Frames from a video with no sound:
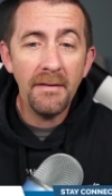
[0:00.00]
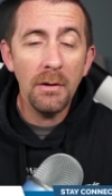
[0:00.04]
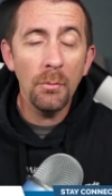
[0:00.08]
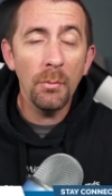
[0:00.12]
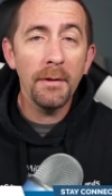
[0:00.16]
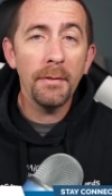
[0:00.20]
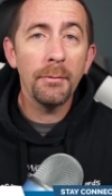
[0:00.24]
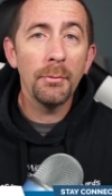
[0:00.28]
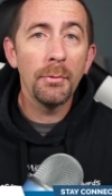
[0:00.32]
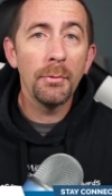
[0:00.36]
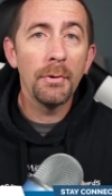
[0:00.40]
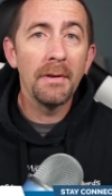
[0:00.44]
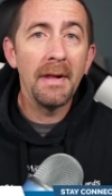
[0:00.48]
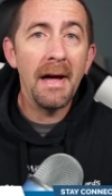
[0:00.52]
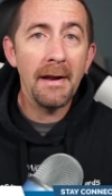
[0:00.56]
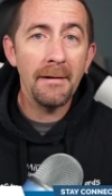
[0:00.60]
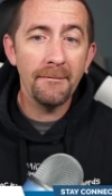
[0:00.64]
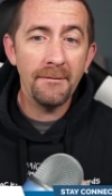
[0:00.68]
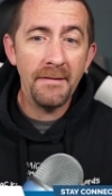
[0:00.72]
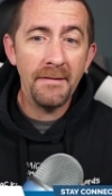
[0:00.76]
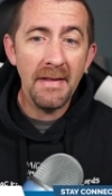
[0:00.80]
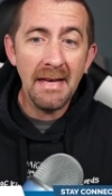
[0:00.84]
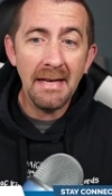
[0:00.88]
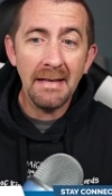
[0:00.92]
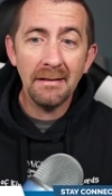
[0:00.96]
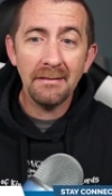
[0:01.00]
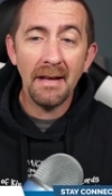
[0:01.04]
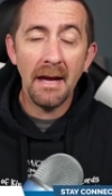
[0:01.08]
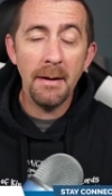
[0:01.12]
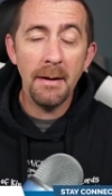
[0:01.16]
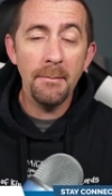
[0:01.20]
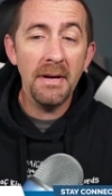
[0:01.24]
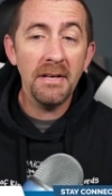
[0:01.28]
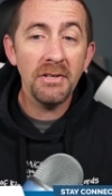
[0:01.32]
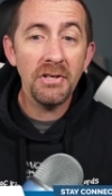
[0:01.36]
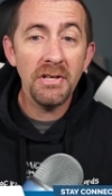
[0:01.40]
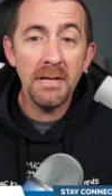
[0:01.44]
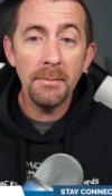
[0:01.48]
He went through a lot of things. I
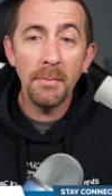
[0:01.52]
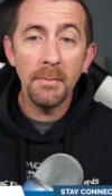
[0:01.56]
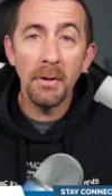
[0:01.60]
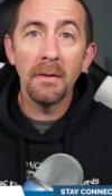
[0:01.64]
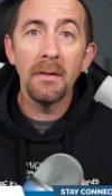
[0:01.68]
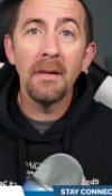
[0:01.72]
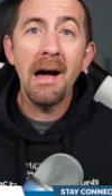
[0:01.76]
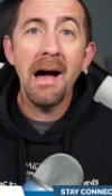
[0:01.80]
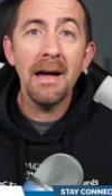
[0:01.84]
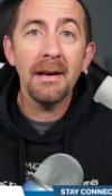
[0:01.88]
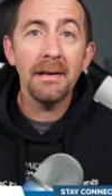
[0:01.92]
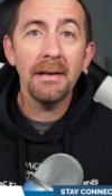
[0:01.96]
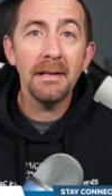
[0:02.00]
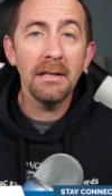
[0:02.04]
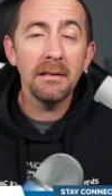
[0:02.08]
mentioned him a lot.